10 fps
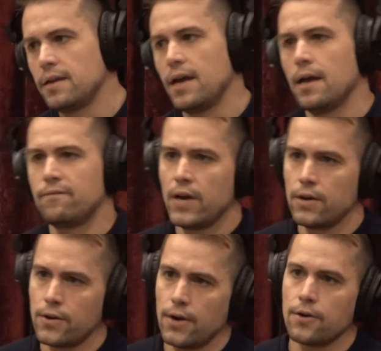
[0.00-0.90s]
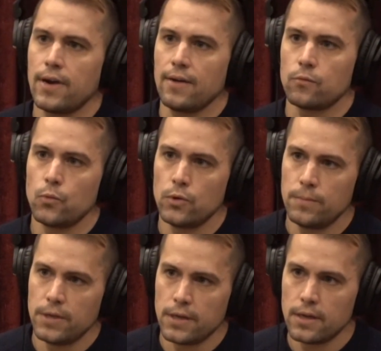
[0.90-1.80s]
a fighter aircraft would
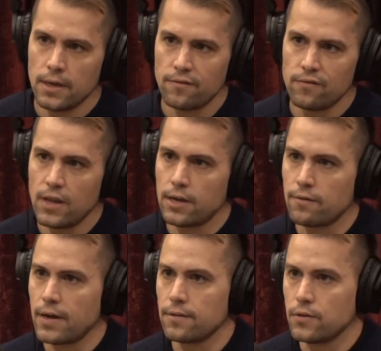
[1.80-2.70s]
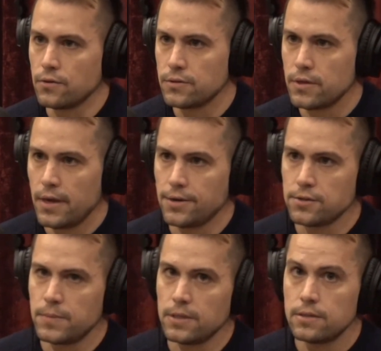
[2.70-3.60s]
be kind of flying around at those
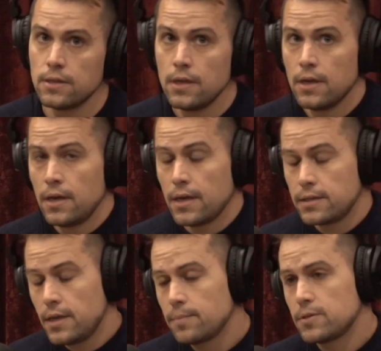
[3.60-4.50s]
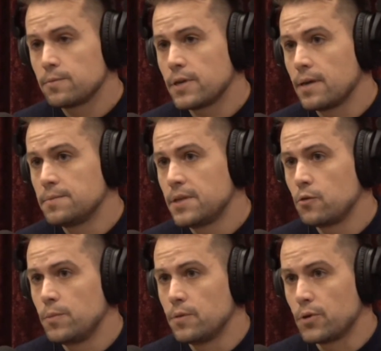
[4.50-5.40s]
airspeeds, except sometimes they
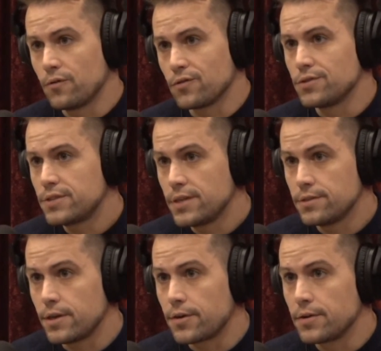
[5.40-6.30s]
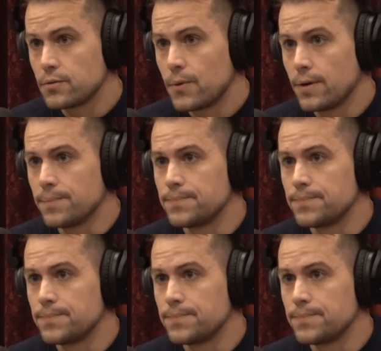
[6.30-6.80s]
would be perfectly stationary as well.